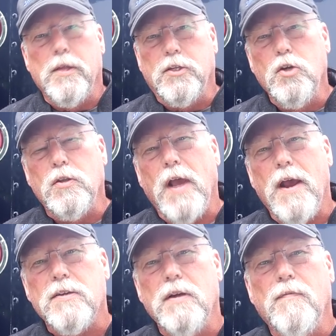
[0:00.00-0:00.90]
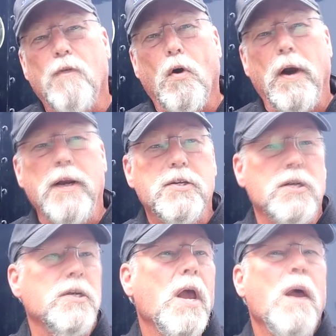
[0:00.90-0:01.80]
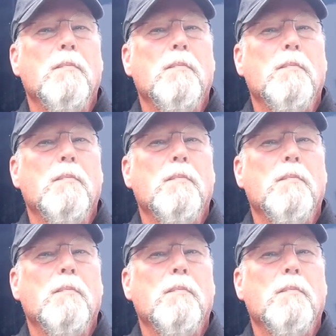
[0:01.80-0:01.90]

the 2004 engines.